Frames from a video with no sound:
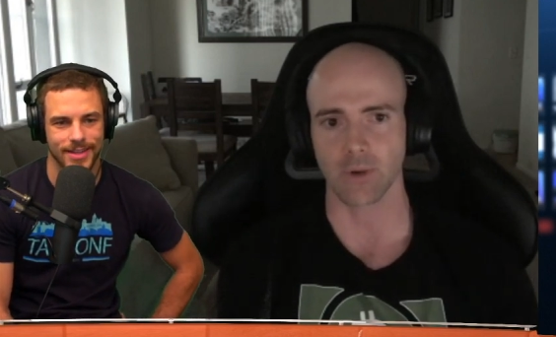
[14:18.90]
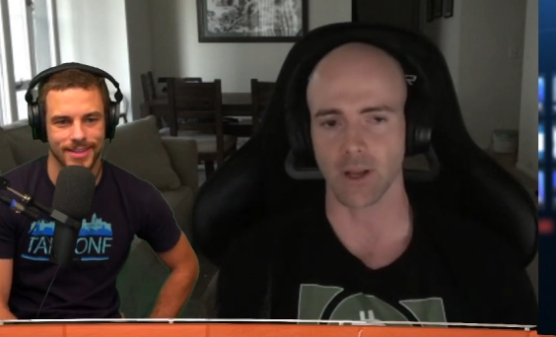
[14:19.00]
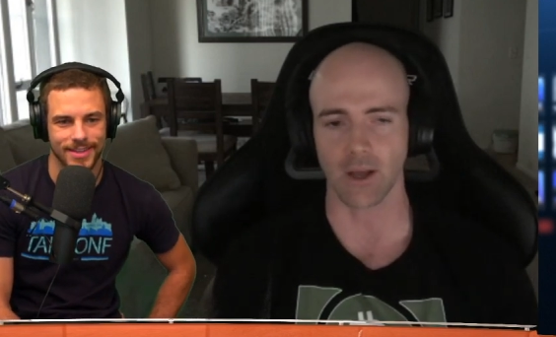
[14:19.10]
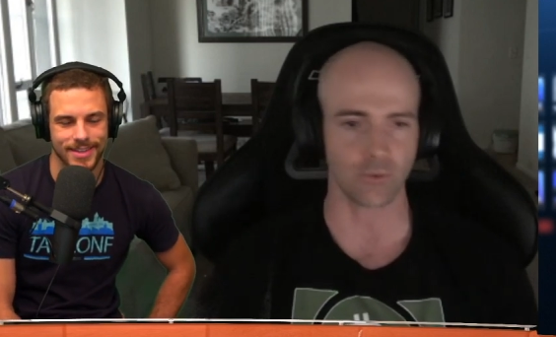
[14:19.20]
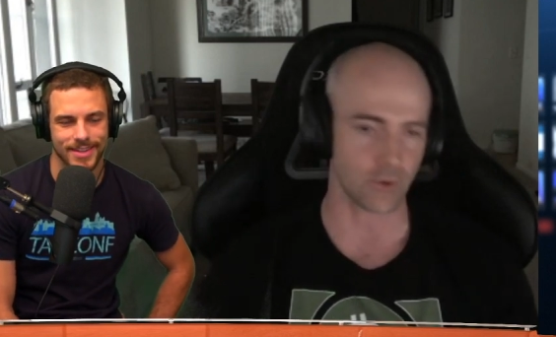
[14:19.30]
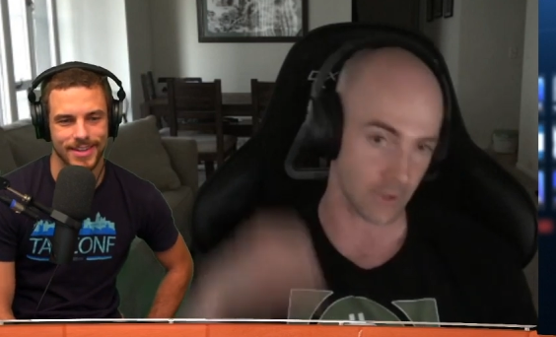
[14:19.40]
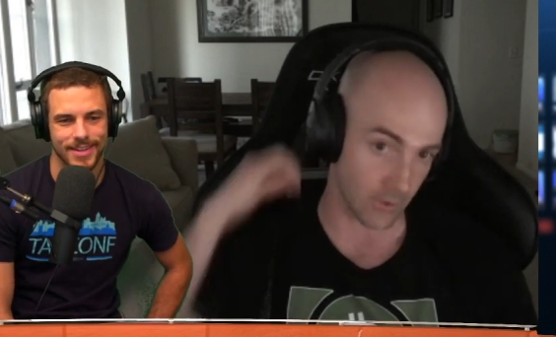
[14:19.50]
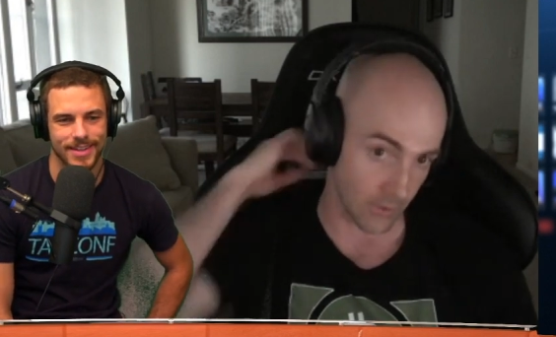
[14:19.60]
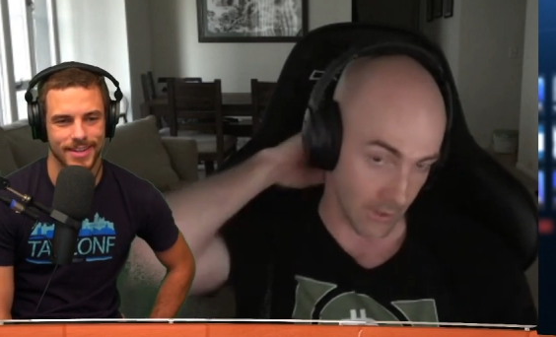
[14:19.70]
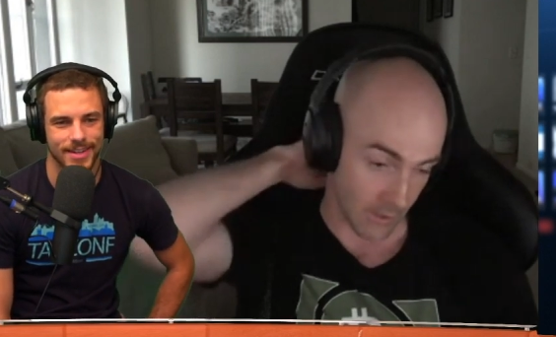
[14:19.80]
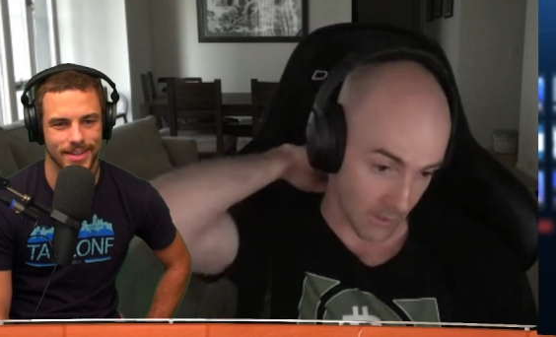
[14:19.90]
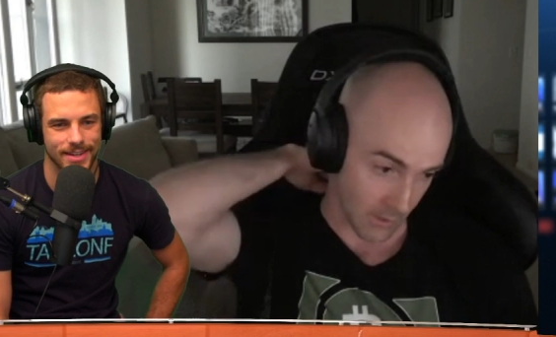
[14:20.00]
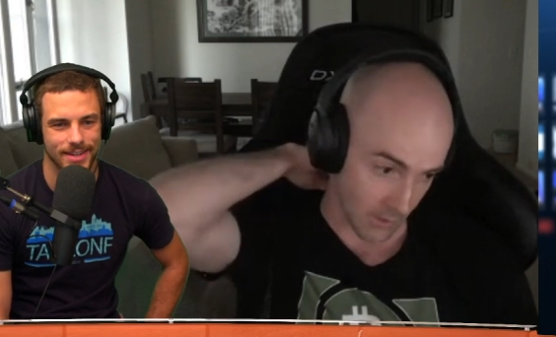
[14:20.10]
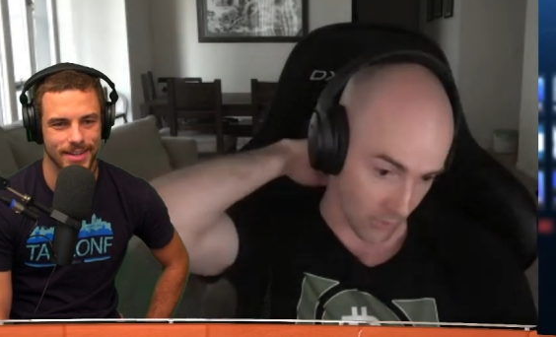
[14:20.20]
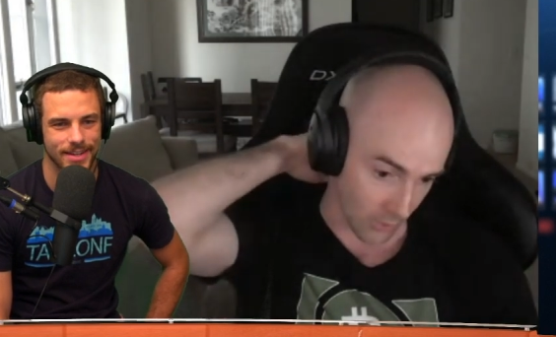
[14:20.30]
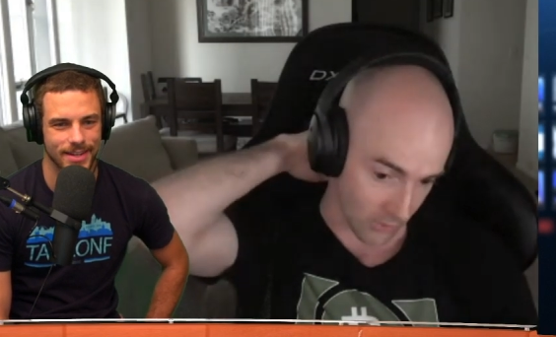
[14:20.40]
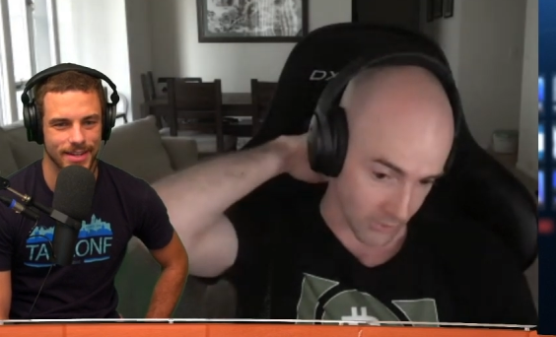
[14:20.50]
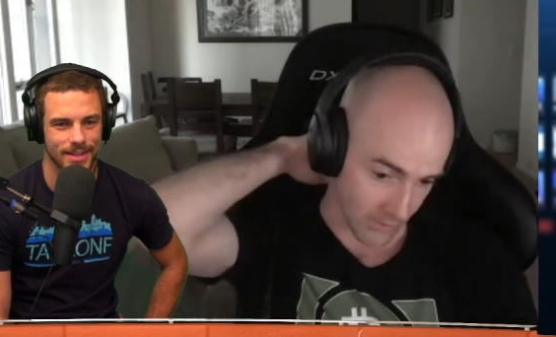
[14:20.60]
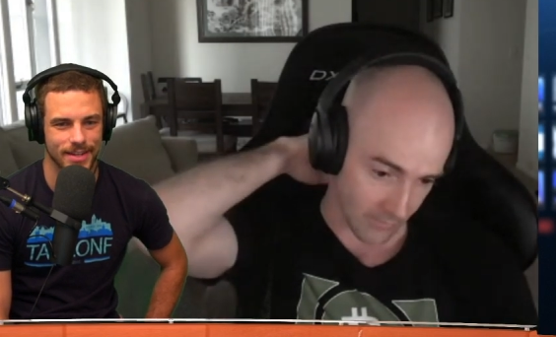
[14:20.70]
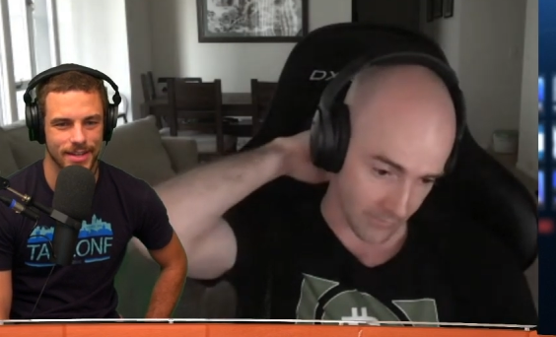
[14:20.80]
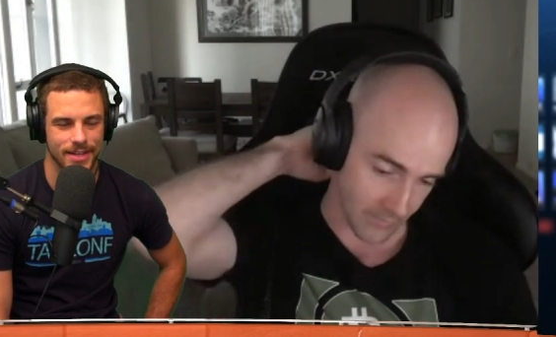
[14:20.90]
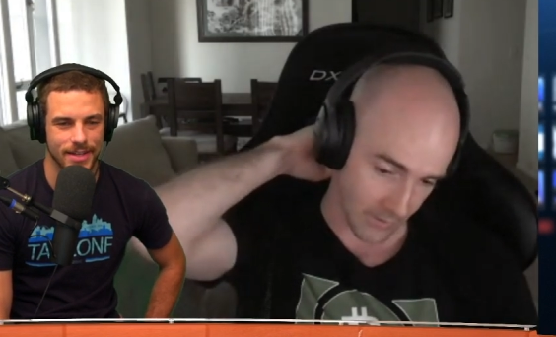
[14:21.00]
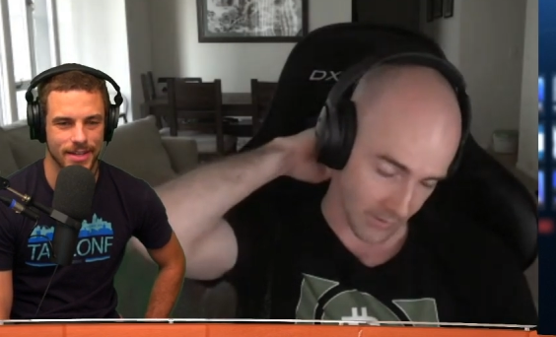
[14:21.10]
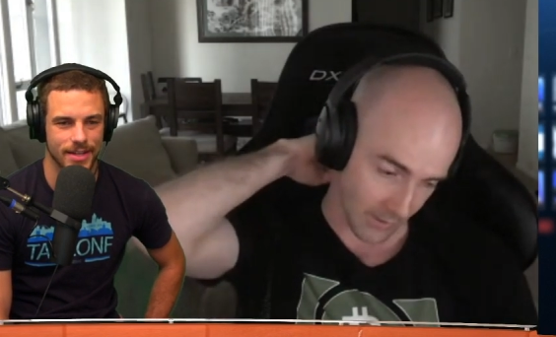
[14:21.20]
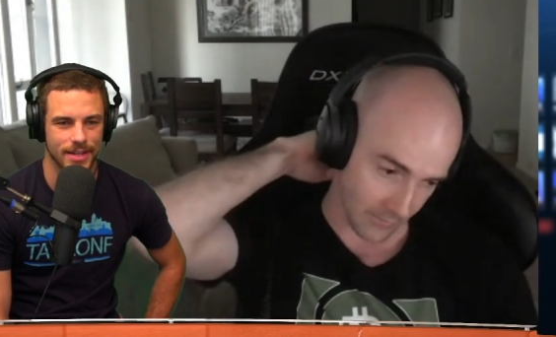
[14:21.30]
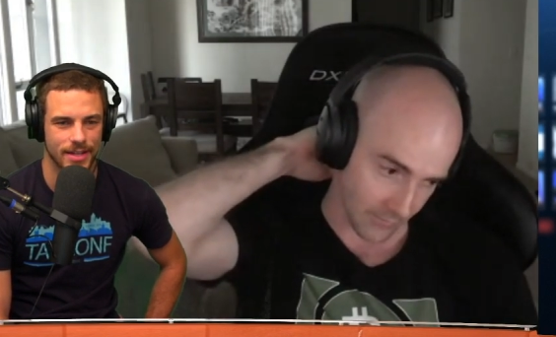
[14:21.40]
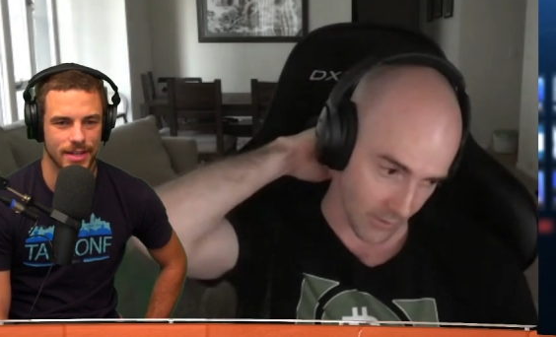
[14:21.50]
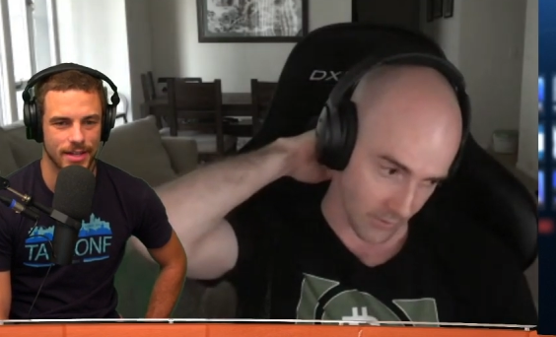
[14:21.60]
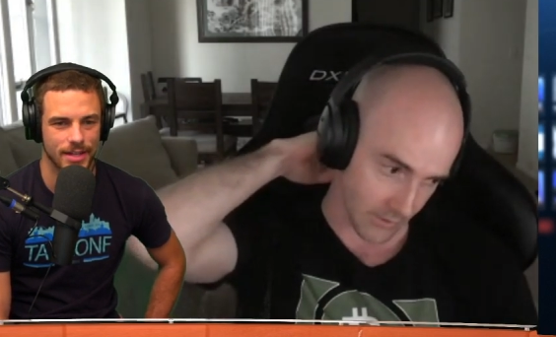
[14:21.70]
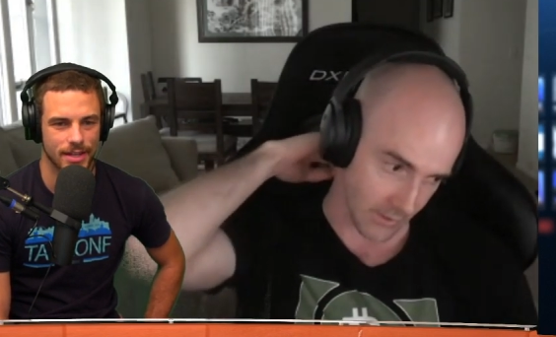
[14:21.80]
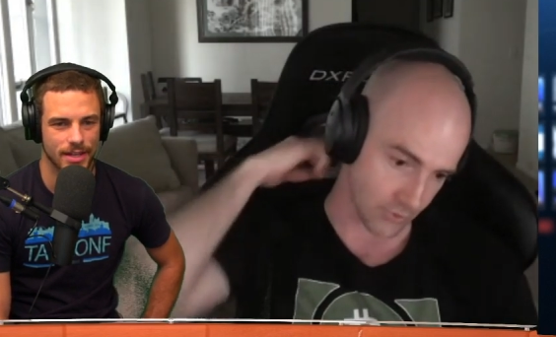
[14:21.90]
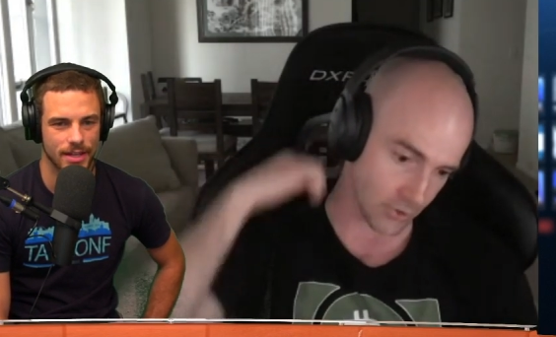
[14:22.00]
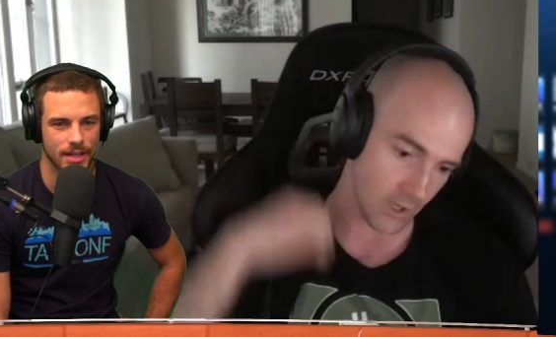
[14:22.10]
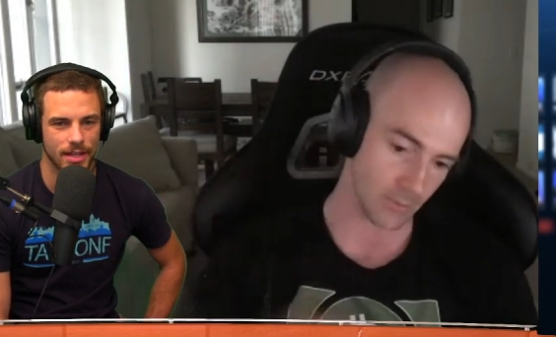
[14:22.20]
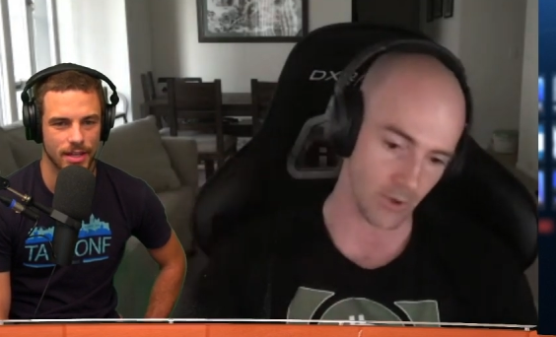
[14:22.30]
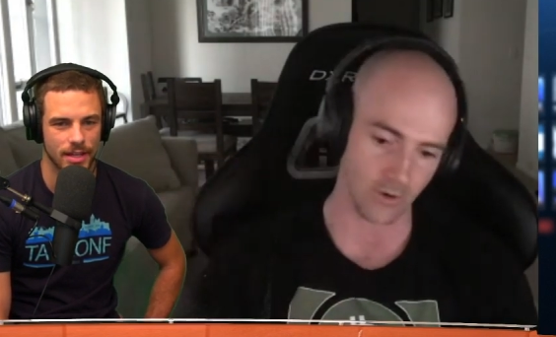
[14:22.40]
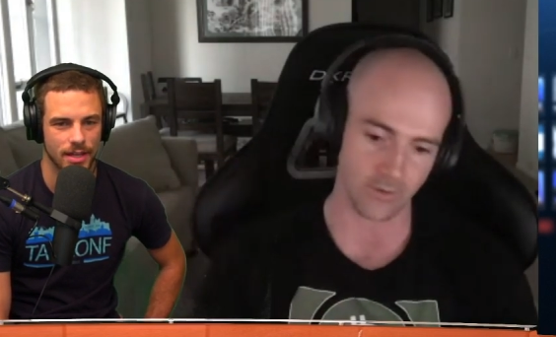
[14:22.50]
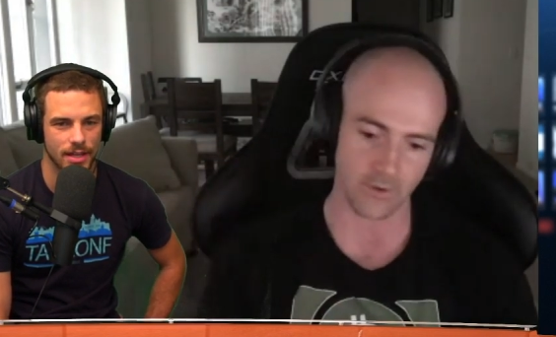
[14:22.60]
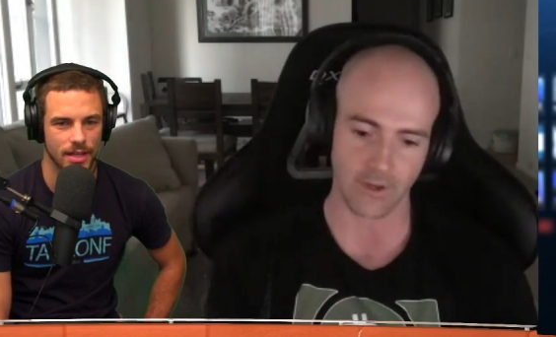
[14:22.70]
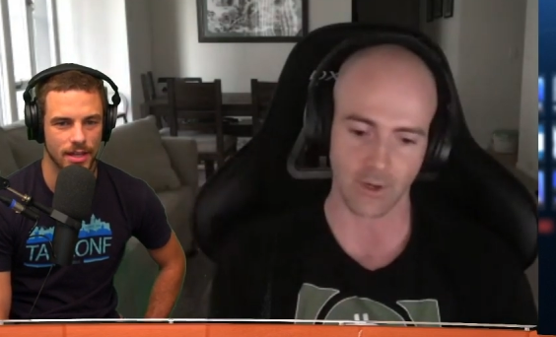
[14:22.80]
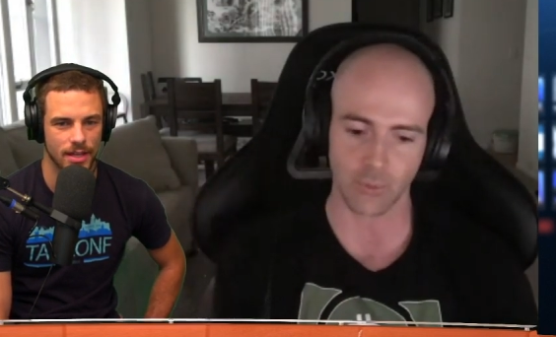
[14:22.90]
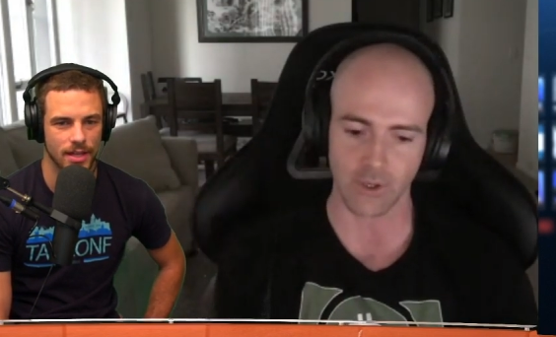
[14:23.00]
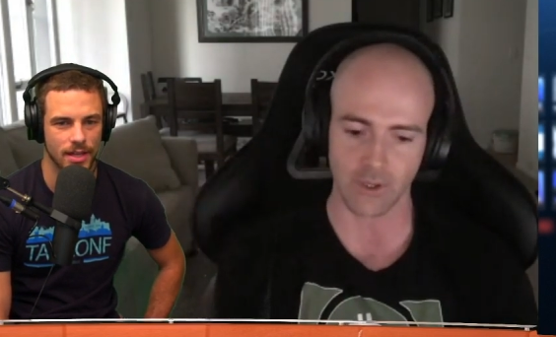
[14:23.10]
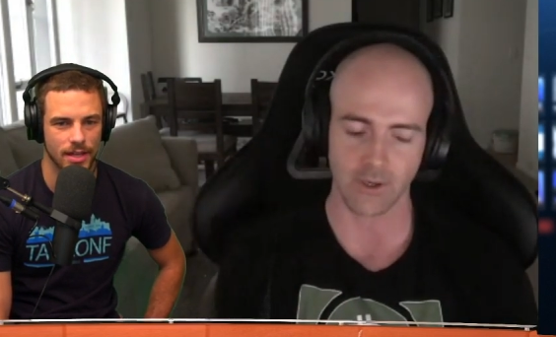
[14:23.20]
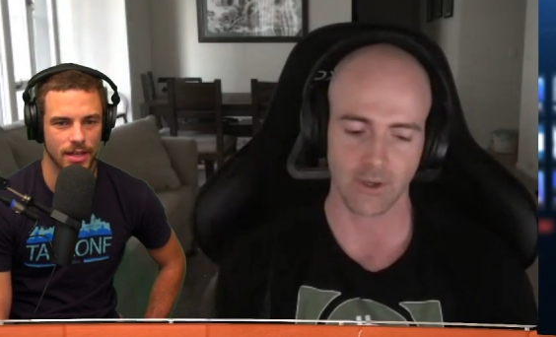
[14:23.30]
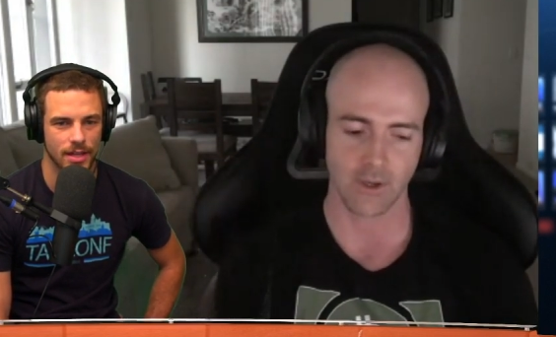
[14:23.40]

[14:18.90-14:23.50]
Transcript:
Speaker 1: I, I, really don't like it at all. So I haven't I haven't followed any drama over there, but.